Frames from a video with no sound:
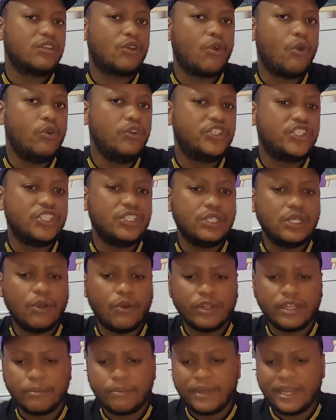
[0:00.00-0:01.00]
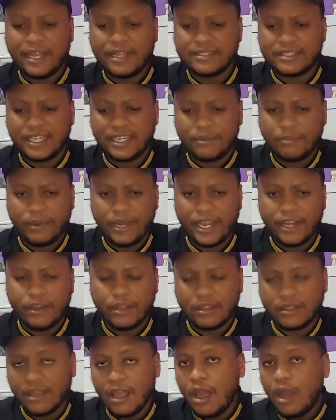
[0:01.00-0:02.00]
the coaching or the players that he played
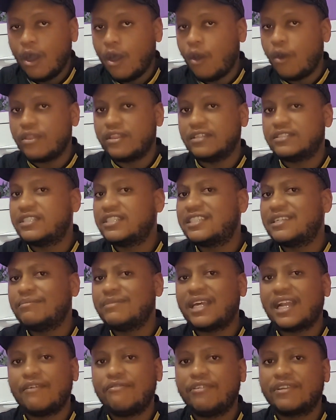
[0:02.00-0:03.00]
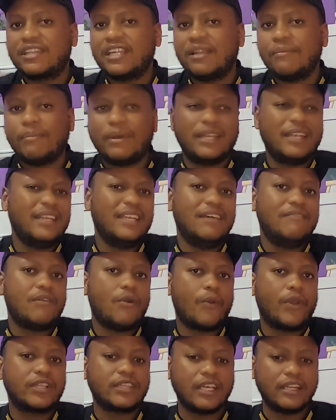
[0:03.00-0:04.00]
with or the system that affected him, but it never
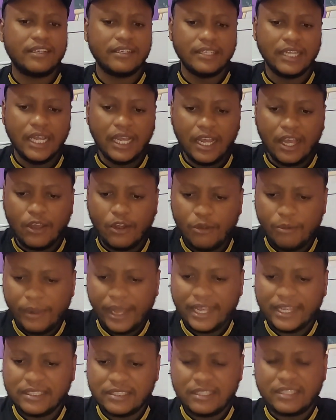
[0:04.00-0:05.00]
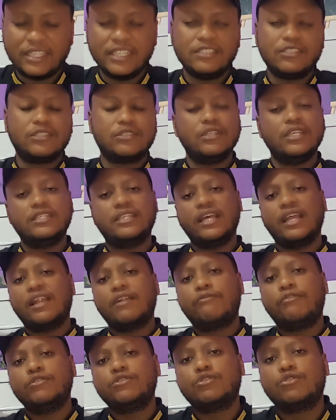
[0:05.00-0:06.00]
worked. Then rumor has it he's
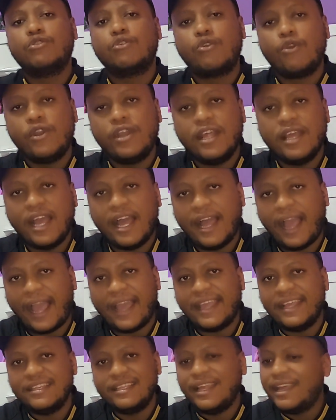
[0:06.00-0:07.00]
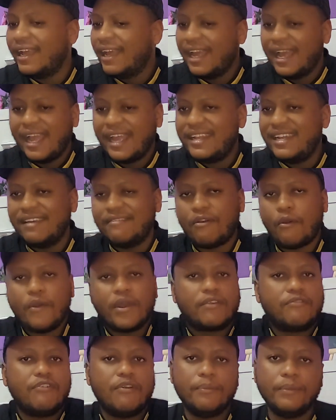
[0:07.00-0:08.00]
headed for Zukukuni. It never
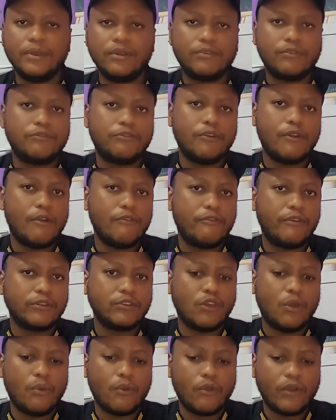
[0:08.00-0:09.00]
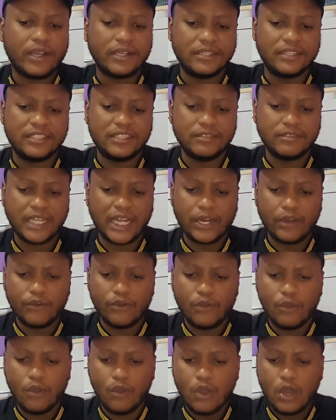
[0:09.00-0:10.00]
worked for me for Ngcobo Kaizer Chiefs. I don't
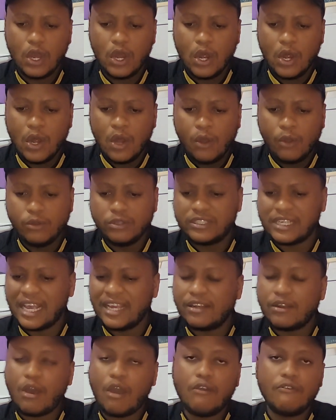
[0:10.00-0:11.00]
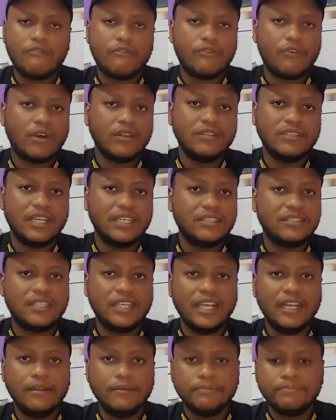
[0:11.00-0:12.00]
know who signed off on that
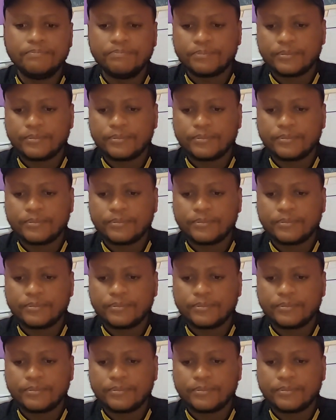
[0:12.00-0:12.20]
deal.